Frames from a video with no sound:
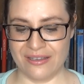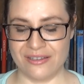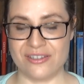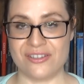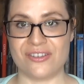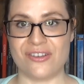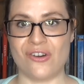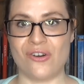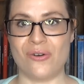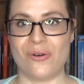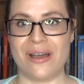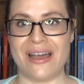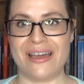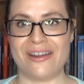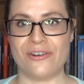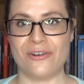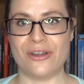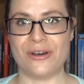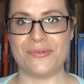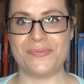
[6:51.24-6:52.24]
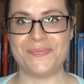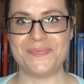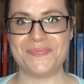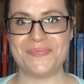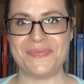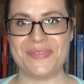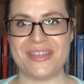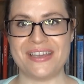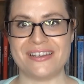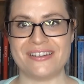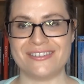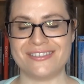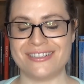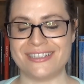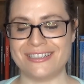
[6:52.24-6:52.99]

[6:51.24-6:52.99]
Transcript: So I don't know. I don't